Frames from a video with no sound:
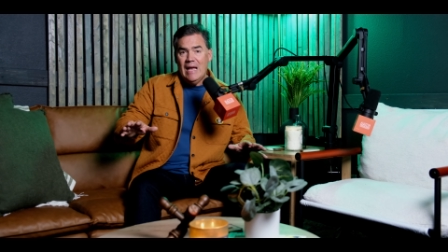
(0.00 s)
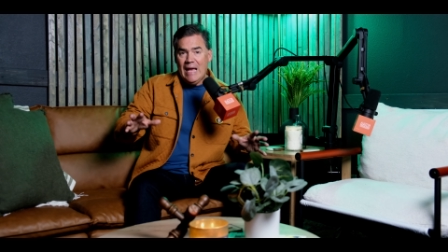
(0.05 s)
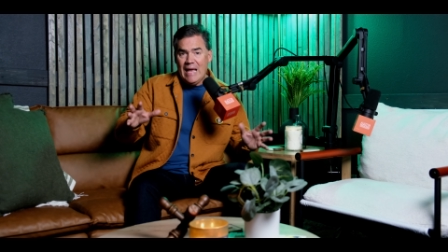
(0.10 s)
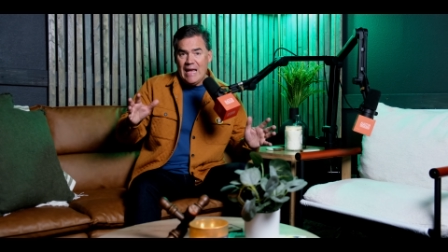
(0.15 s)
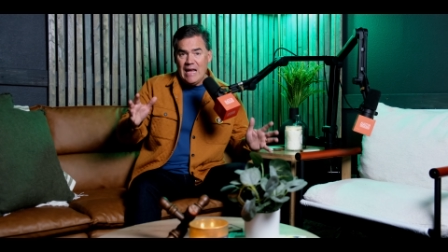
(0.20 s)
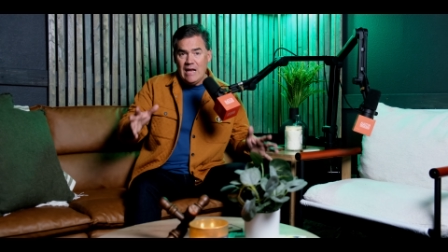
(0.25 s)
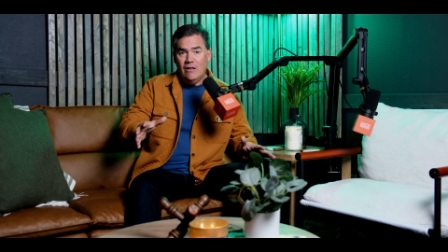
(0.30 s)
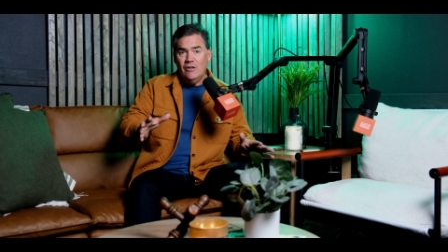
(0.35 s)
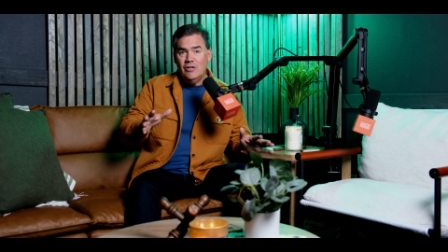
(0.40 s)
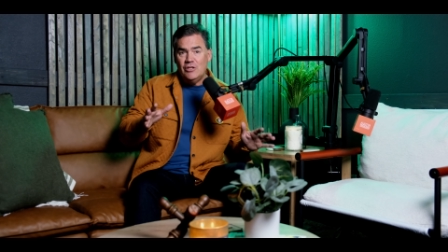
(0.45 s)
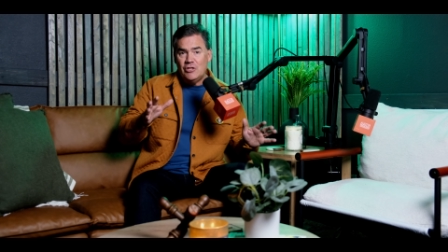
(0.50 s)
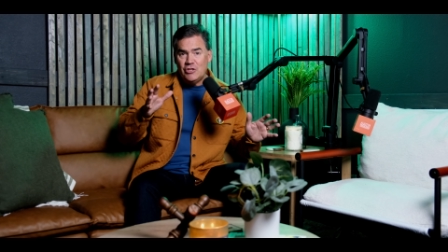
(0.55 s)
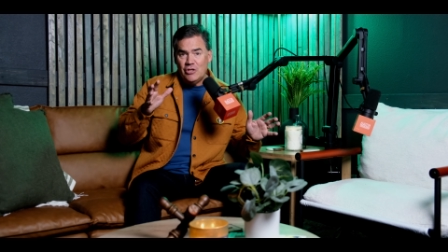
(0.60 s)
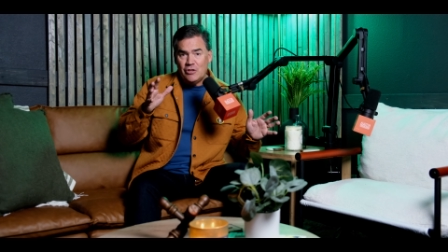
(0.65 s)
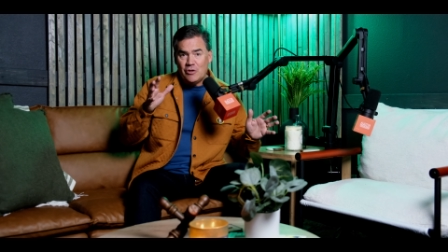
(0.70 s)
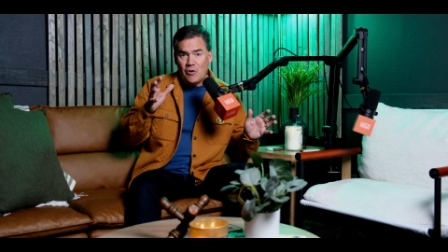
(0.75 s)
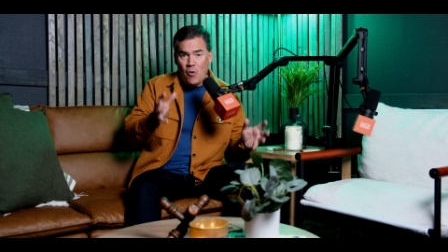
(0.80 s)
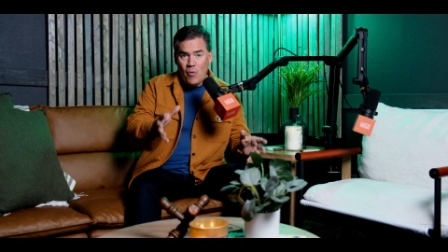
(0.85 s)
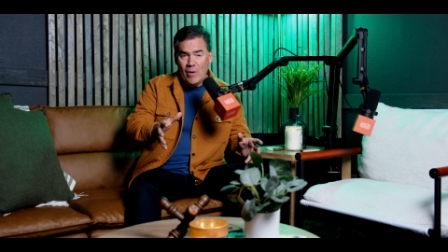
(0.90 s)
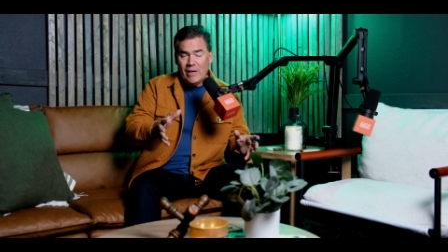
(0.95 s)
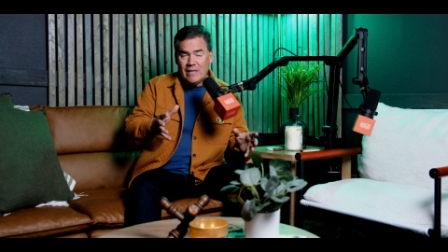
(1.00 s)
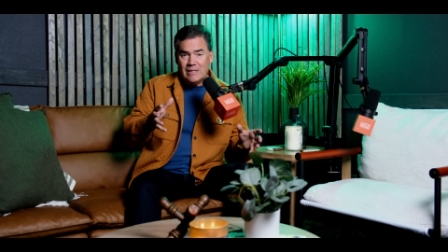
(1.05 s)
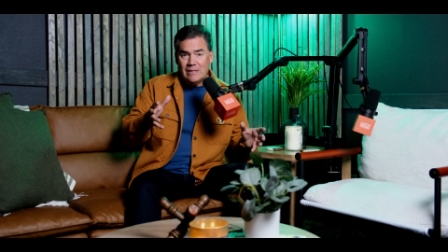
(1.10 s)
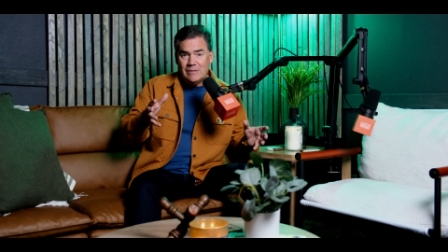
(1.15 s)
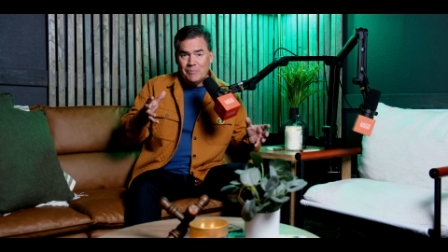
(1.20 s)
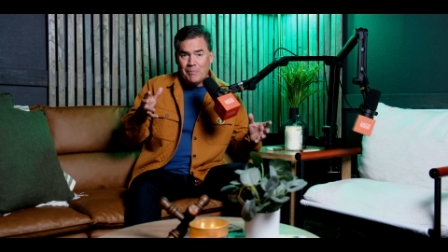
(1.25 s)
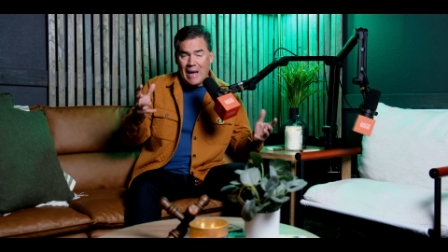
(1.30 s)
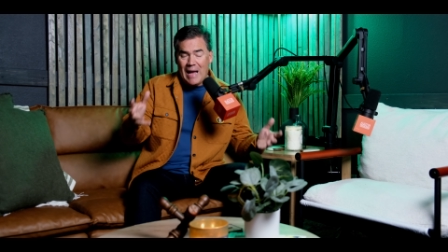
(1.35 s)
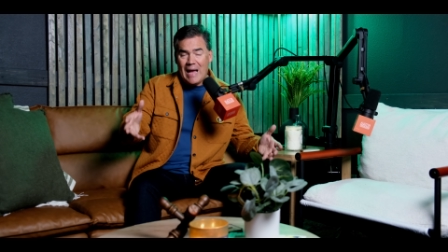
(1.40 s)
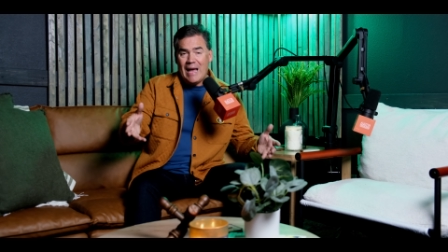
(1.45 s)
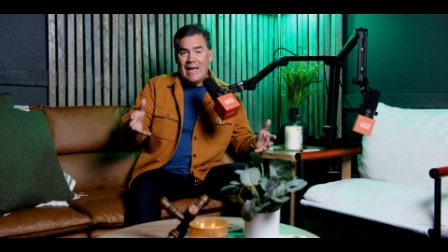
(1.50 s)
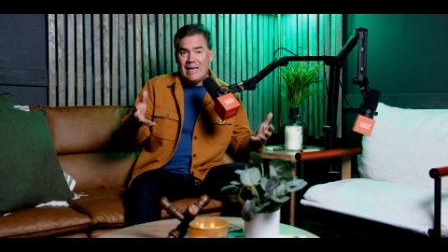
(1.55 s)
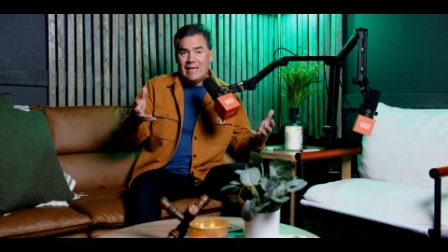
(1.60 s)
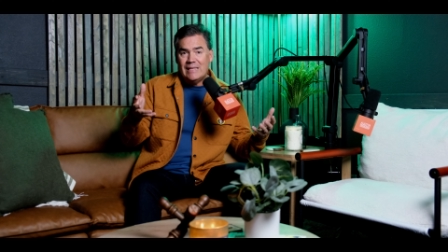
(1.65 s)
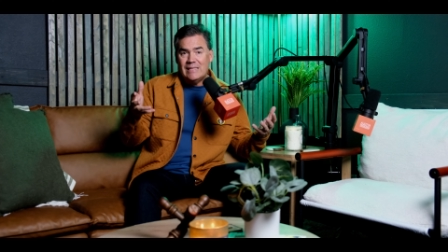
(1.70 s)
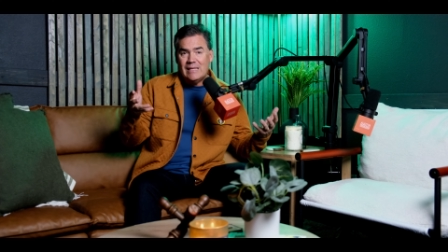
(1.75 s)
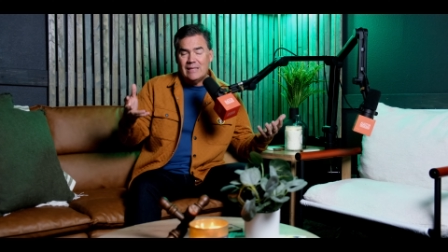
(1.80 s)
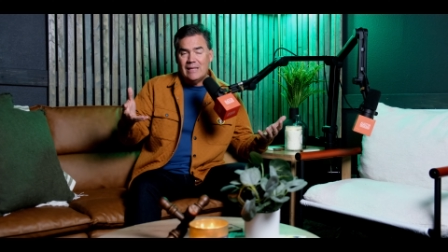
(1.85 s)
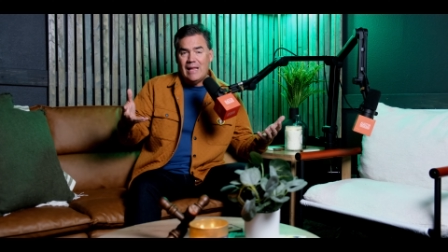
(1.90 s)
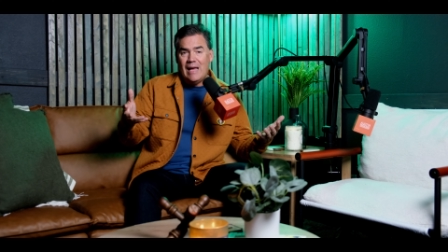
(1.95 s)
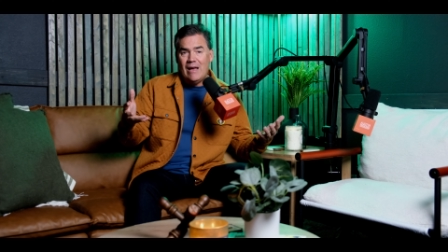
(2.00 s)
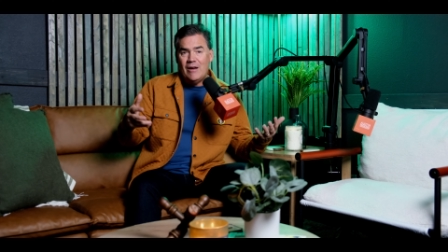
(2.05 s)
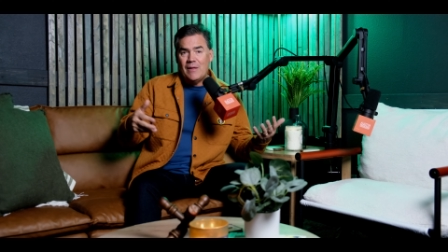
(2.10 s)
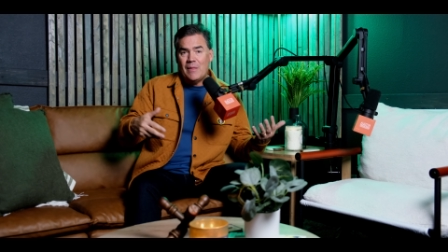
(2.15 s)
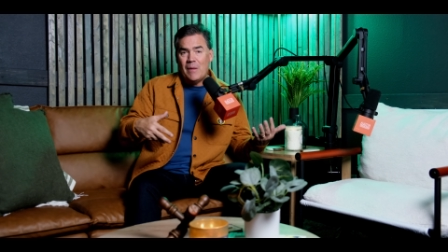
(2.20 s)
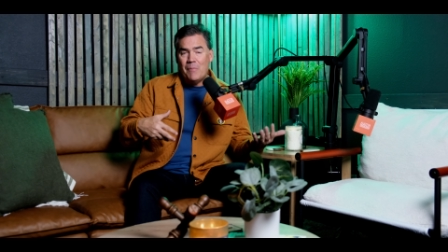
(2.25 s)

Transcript: England should quit buying and allowing